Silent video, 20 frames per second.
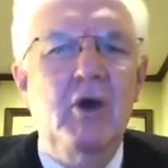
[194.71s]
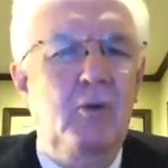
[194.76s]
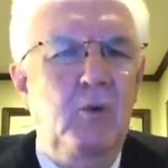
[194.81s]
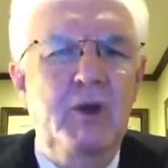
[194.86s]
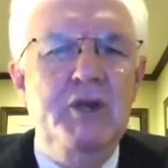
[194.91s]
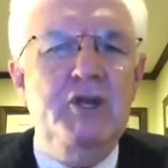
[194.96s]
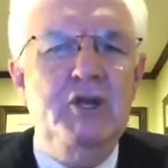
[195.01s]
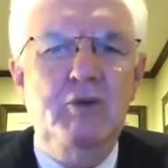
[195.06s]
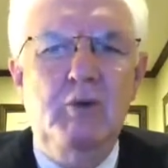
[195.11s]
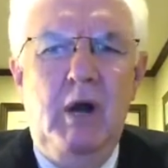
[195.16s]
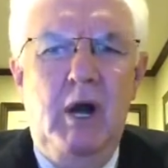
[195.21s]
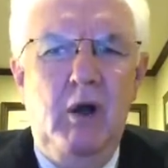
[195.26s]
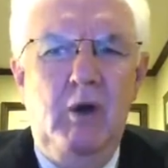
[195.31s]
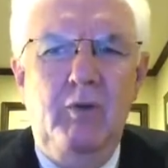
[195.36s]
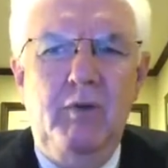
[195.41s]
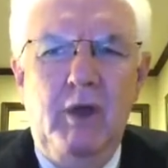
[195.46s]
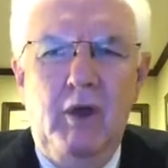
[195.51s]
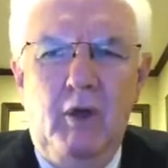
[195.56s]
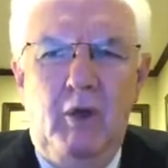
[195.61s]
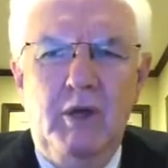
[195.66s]
When you
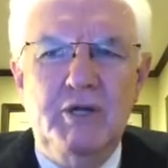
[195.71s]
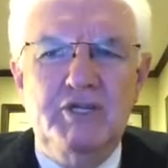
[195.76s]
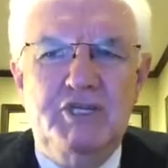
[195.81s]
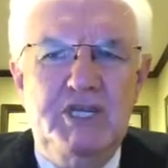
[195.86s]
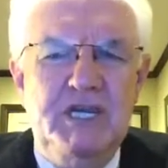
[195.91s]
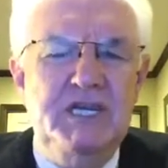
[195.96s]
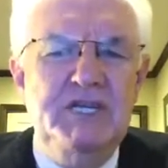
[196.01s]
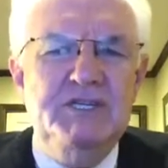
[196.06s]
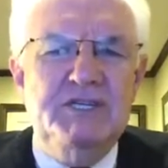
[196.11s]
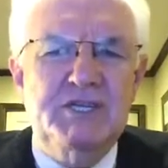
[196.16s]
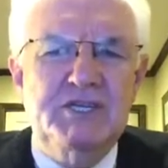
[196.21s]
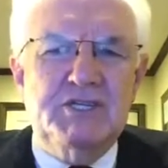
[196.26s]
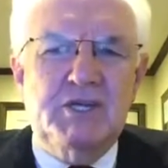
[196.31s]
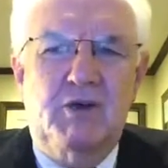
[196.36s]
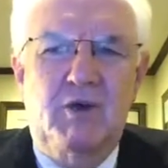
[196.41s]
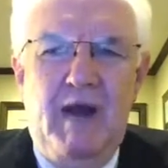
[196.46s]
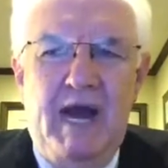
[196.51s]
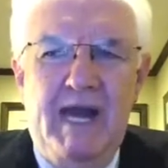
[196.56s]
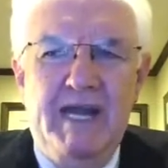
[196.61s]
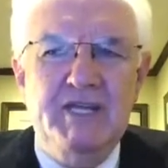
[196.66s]
hold the Lord Jesus
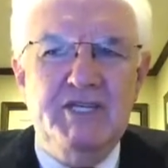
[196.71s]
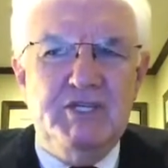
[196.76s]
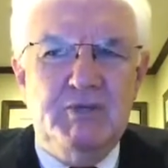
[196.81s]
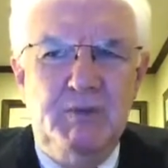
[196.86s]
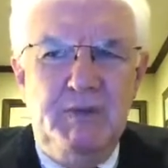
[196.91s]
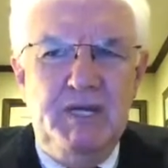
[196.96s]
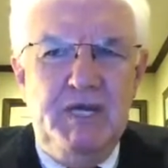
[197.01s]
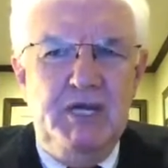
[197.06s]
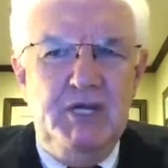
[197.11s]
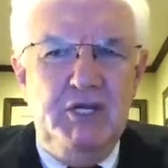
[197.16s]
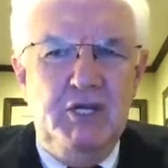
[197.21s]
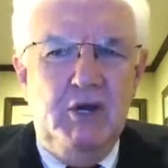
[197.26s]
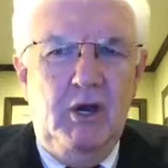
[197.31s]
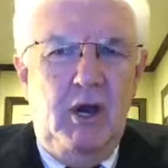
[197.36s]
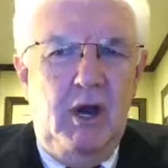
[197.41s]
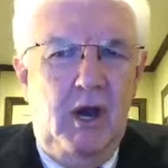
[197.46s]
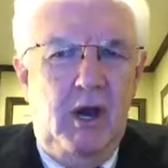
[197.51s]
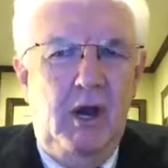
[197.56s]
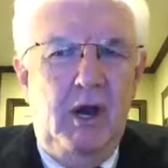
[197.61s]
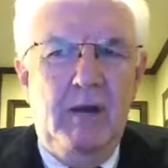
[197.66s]
Christ within your
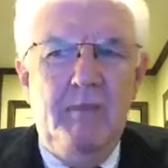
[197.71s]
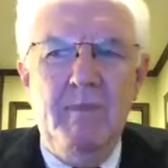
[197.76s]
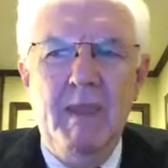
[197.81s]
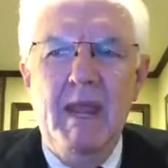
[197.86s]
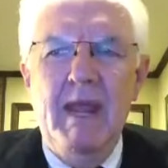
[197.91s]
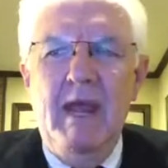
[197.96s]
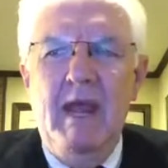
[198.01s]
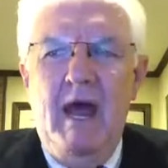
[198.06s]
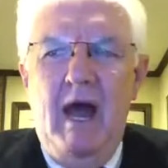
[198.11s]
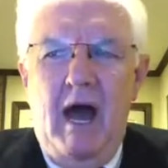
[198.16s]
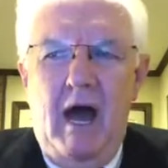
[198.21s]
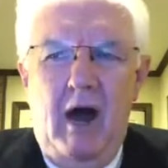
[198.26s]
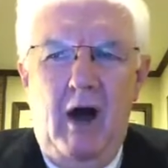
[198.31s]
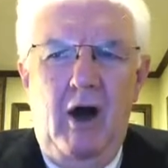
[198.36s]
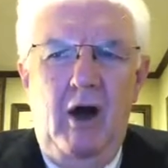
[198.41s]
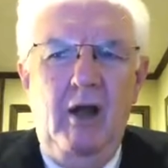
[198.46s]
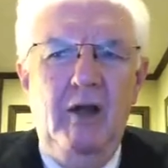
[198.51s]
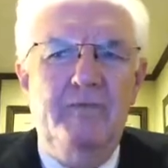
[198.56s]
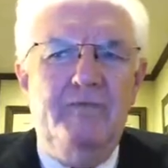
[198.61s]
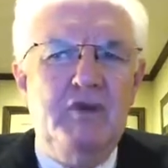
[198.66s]
heart,
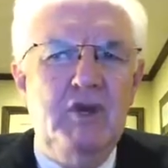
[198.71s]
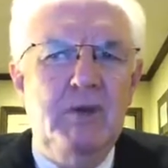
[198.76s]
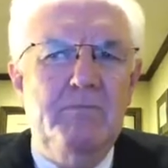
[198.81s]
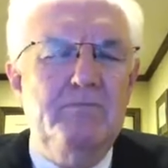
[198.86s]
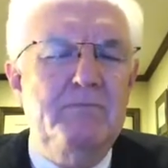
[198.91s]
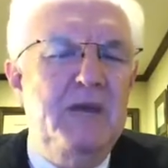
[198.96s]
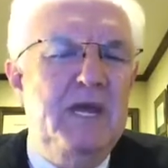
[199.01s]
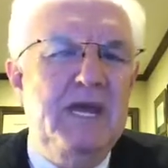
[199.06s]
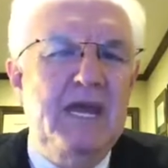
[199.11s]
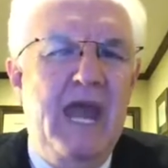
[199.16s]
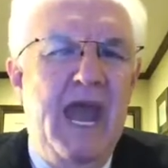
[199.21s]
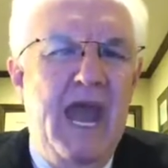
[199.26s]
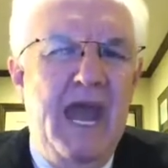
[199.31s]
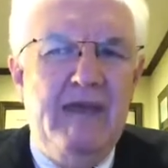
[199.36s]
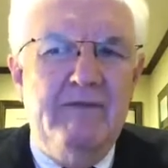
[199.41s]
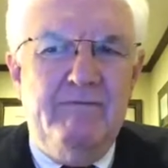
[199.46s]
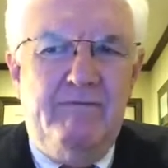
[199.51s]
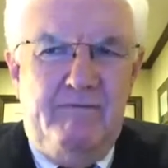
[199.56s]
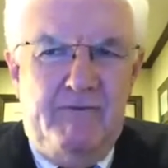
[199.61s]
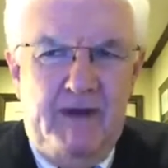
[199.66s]
all of your big
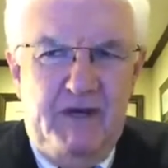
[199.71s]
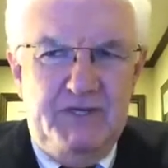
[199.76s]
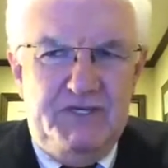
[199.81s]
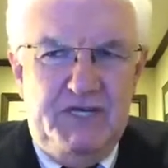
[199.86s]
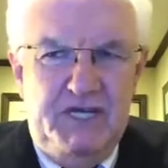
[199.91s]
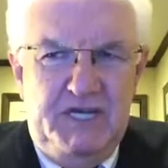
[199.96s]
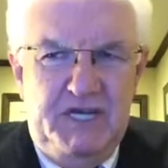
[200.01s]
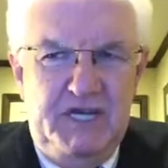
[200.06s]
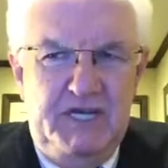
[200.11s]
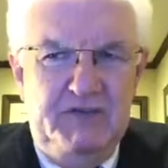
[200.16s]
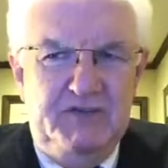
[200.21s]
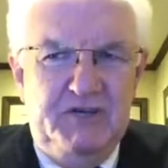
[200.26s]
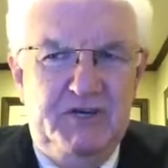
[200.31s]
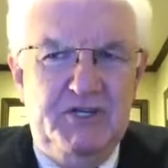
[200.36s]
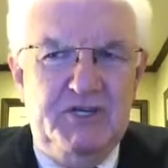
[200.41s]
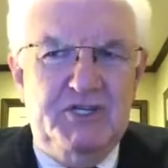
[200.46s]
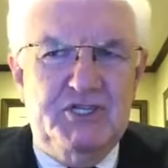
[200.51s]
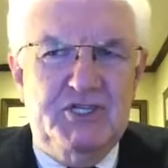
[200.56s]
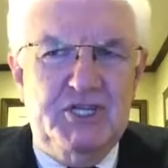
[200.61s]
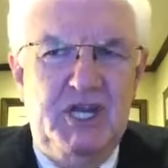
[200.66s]
adversities
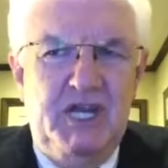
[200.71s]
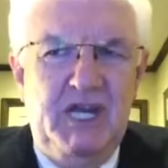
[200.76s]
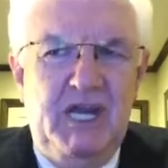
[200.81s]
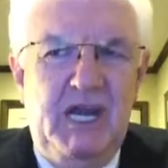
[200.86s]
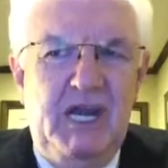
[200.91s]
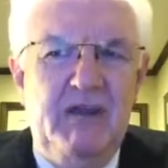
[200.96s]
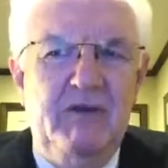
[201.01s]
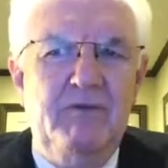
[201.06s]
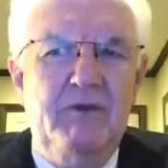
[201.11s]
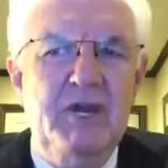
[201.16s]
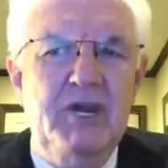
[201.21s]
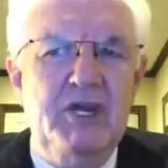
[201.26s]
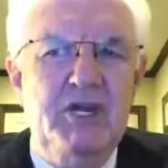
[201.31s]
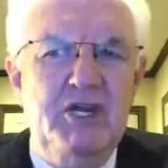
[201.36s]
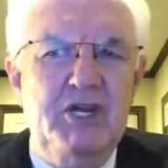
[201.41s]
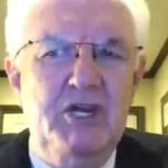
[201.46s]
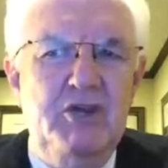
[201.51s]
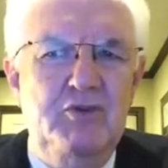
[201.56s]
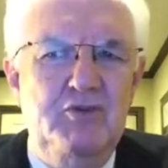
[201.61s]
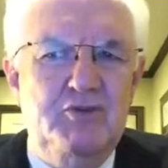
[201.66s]
are suddenly
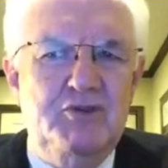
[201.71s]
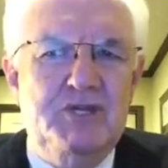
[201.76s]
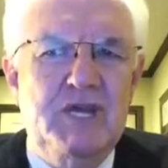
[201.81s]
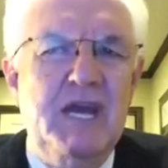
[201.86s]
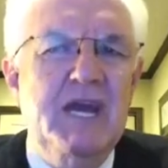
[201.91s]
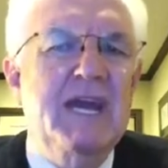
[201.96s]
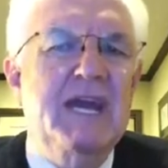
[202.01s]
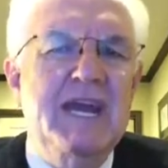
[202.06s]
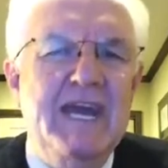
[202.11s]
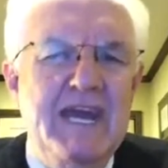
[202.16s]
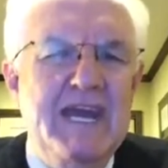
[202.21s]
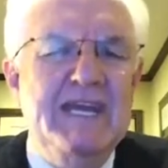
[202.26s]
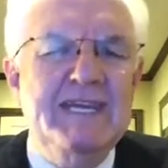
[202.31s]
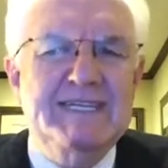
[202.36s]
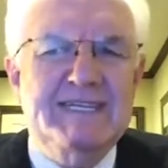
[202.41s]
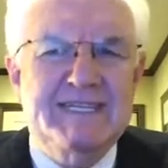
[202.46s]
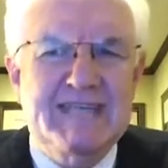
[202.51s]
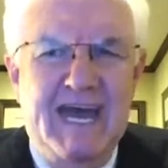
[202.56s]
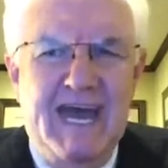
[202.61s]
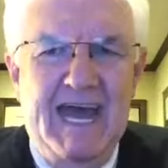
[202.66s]
reduced in
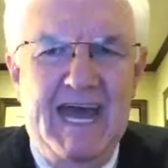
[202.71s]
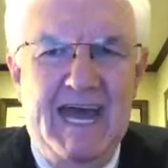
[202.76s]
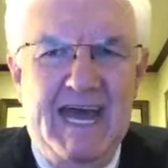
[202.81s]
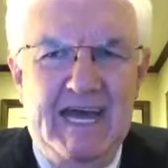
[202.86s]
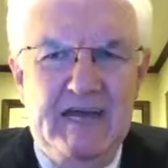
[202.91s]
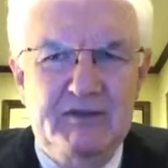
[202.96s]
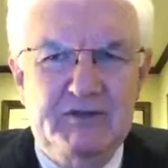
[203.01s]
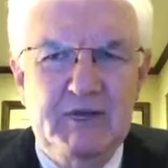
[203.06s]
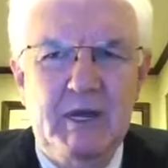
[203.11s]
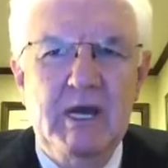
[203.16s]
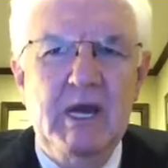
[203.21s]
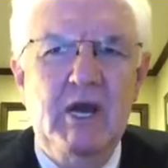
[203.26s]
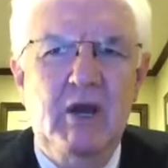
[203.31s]
size.